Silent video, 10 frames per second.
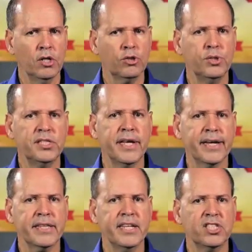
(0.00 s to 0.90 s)
to
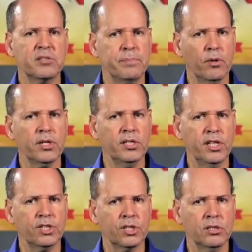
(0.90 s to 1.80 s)
detect a spill
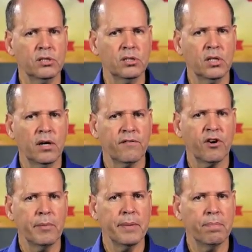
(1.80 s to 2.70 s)
condition
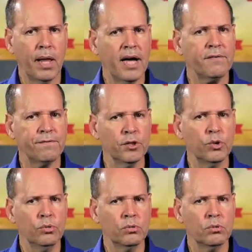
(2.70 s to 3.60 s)
from a block
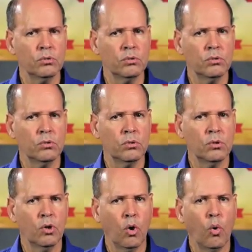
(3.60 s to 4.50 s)
flue
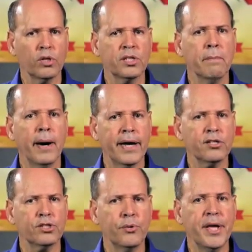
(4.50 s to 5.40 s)
or to
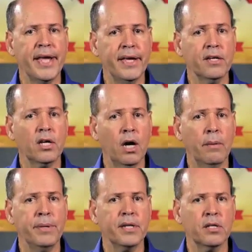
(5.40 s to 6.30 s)
monitor
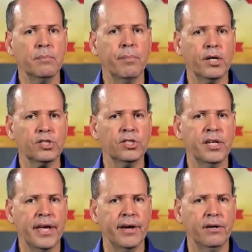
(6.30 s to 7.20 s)
incoming combustion
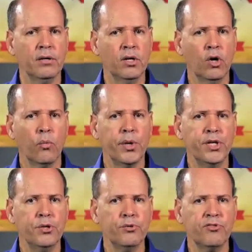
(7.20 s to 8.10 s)
air when
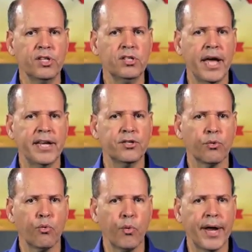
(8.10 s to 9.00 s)
using a
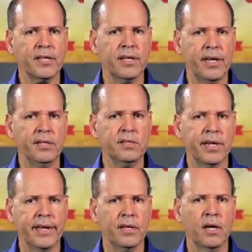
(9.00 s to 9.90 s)
direct
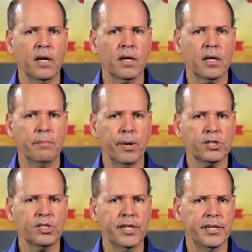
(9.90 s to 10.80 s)
intake
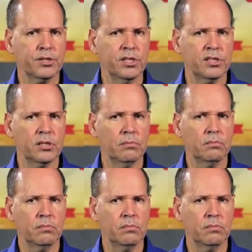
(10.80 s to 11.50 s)
combustion air system.